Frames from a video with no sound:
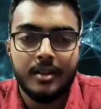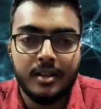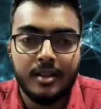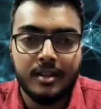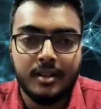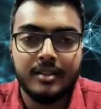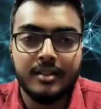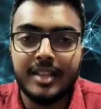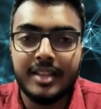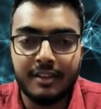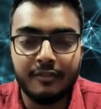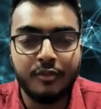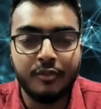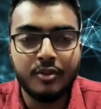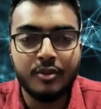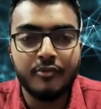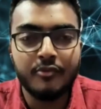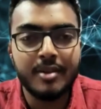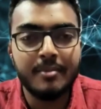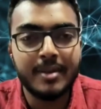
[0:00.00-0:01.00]
Therefore,
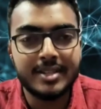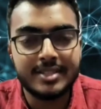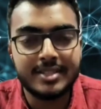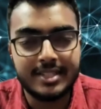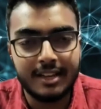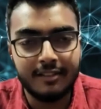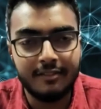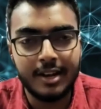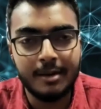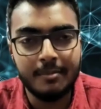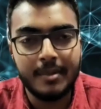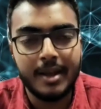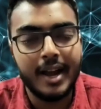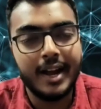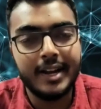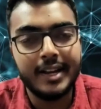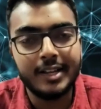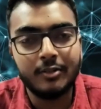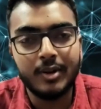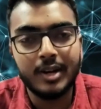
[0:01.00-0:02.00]
we must develop
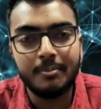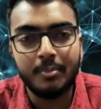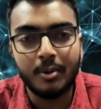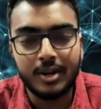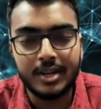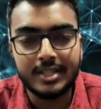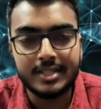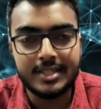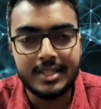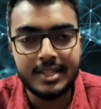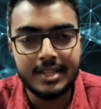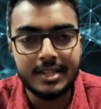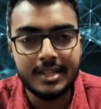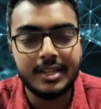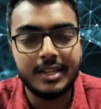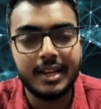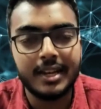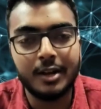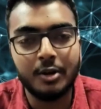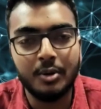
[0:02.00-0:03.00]
adequate policy,
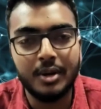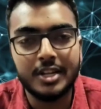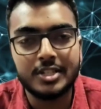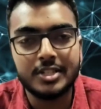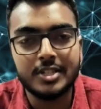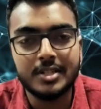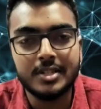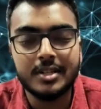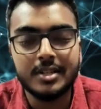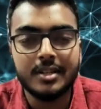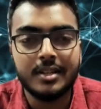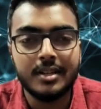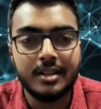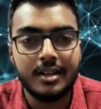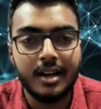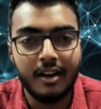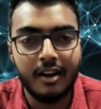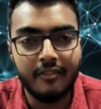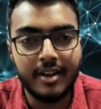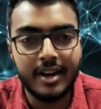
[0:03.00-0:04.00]
regulation,
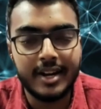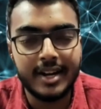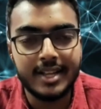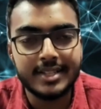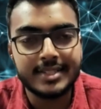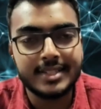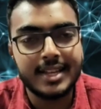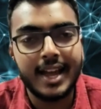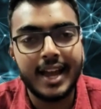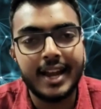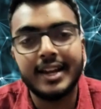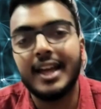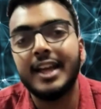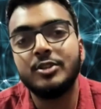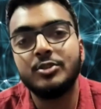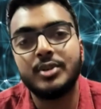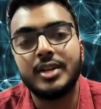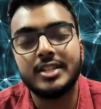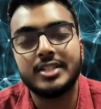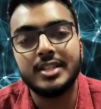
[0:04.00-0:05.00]
awareness, and
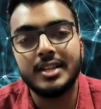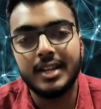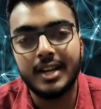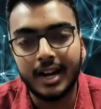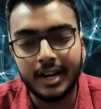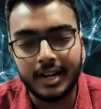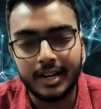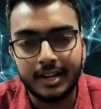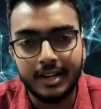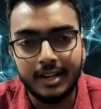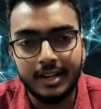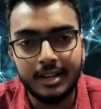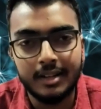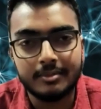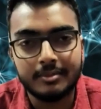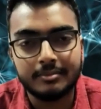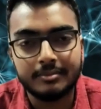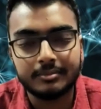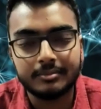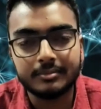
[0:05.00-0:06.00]
education guardrail
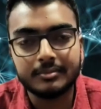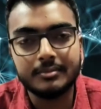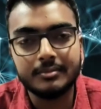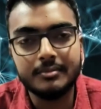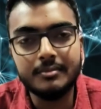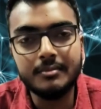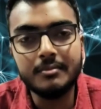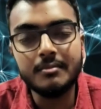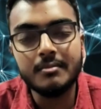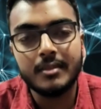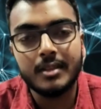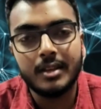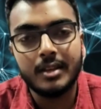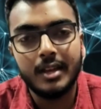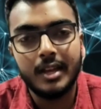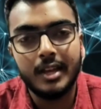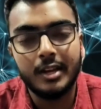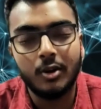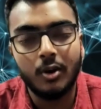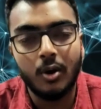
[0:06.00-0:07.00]

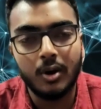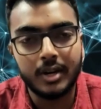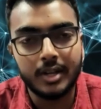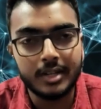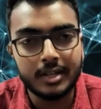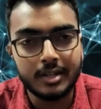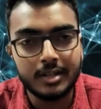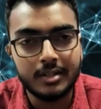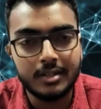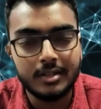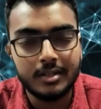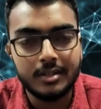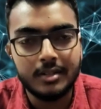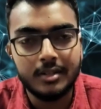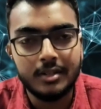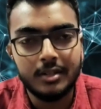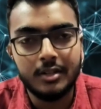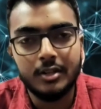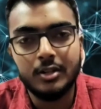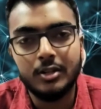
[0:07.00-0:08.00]
in order
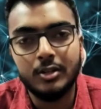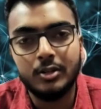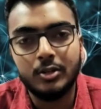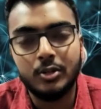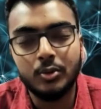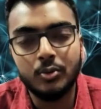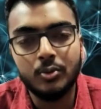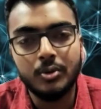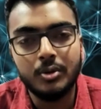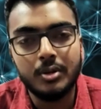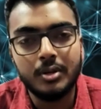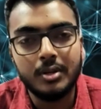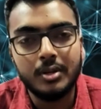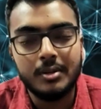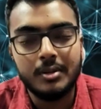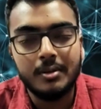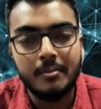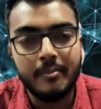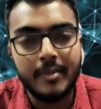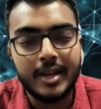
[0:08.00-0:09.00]
to
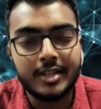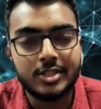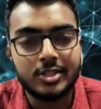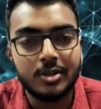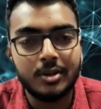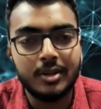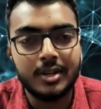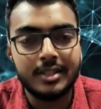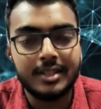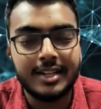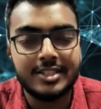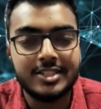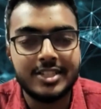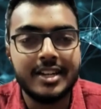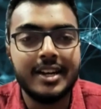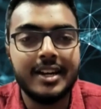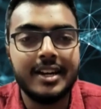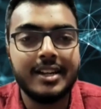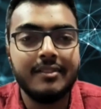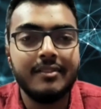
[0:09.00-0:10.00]
make sure that
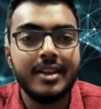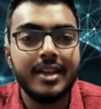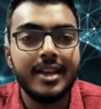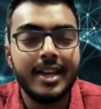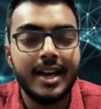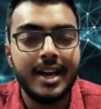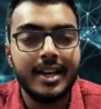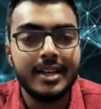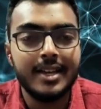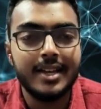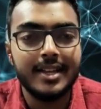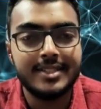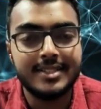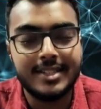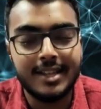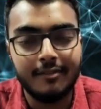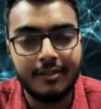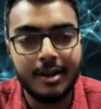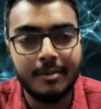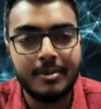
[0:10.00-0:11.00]
generative AI is
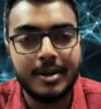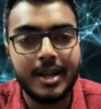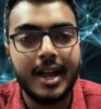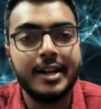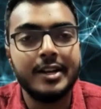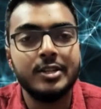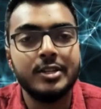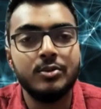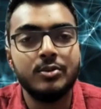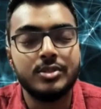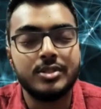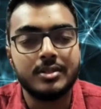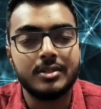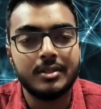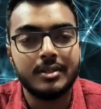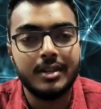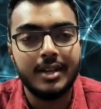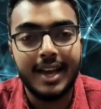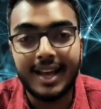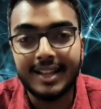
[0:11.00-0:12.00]
developed and used
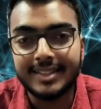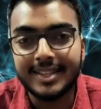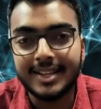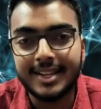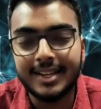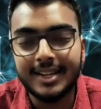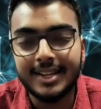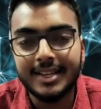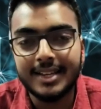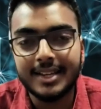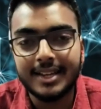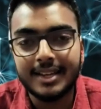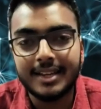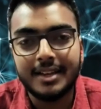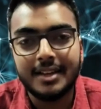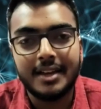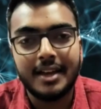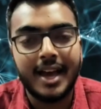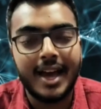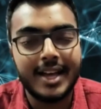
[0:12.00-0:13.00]
ethically
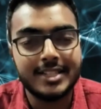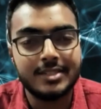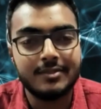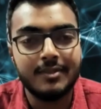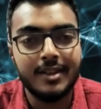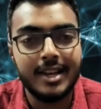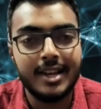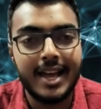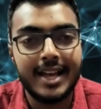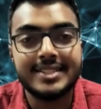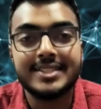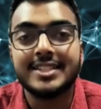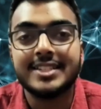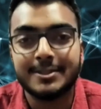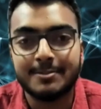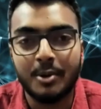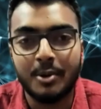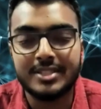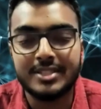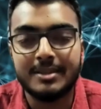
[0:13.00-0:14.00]
as well as
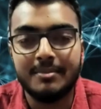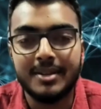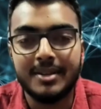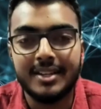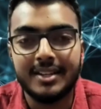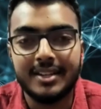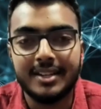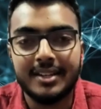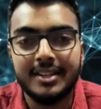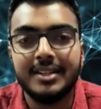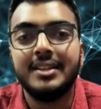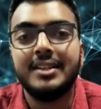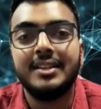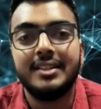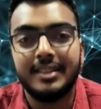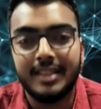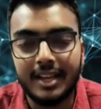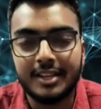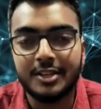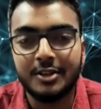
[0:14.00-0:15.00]
responsibly.
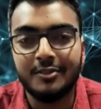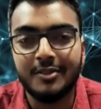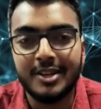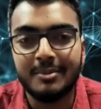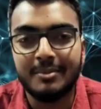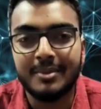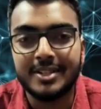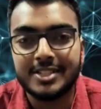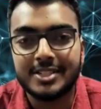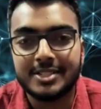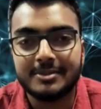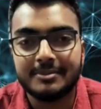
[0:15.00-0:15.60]
Thank you very much.